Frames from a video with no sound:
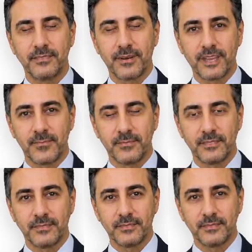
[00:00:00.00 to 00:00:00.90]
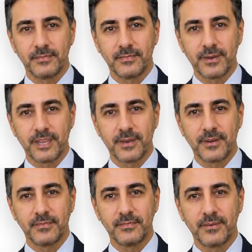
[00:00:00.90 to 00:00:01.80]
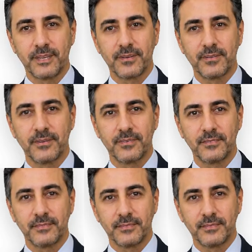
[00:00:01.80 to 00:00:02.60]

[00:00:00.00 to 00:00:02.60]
Step 3. Click Run AI Extraction.